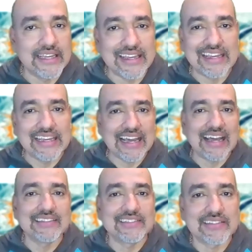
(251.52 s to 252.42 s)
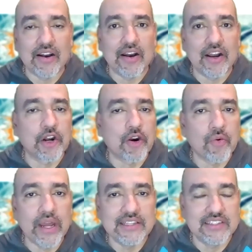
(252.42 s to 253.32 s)
He has a
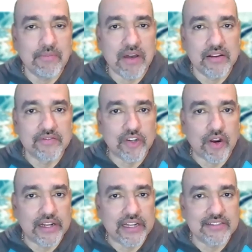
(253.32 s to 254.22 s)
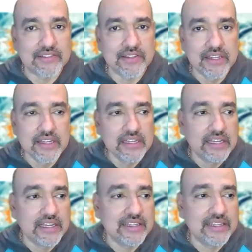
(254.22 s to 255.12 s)
crazy amount of targets
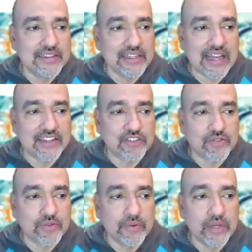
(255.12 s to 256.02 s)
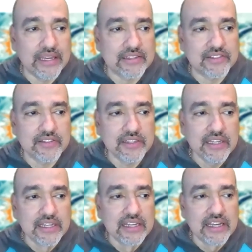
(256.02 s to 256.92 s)
in the last 3 weeks.
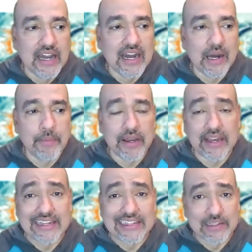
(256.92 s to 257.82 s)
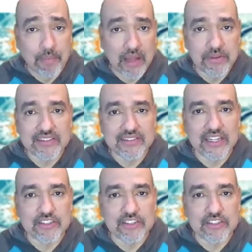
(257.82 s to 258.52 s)
The problem is he's not